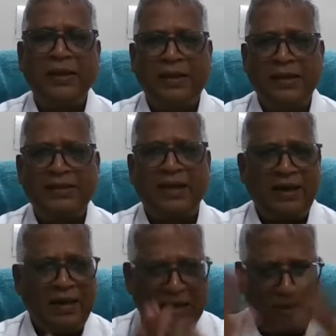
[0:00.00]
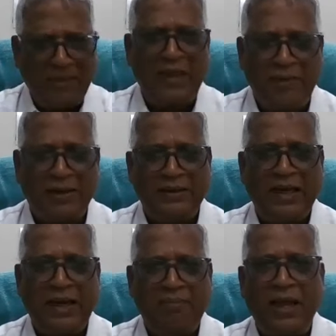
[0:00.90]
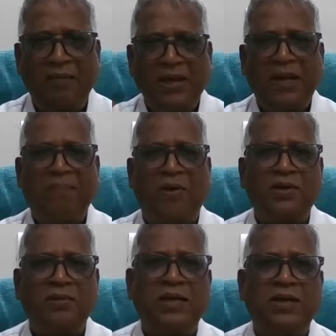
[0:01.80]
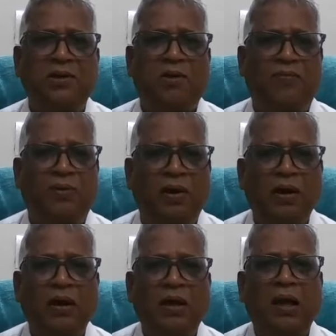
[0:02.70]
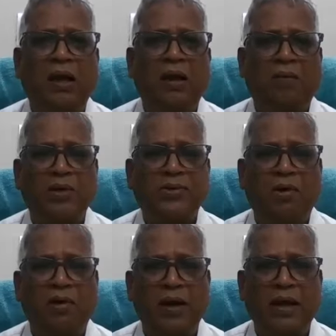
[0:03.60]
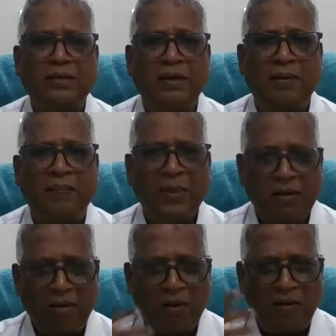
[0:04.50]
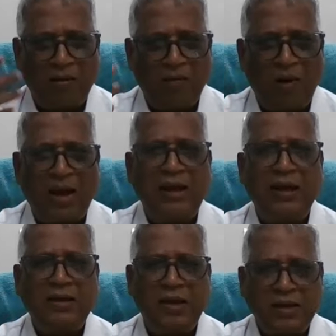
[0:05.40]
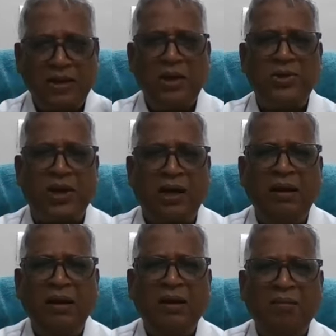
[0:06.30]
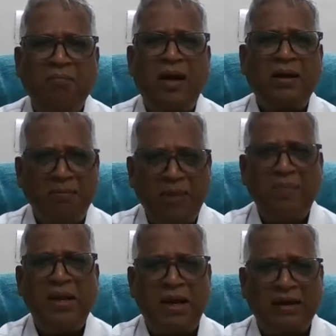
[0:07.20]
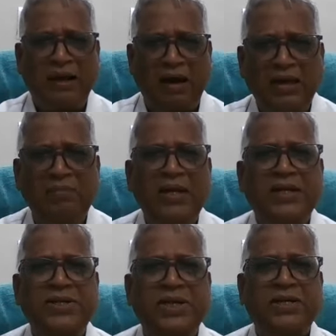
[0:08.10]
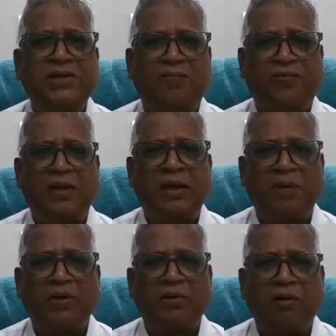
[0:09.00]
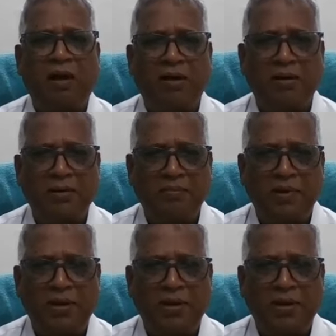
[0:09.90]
He said there may be a possibility of what's called as a violent resolution, but maybe at the ultimate stages of a particular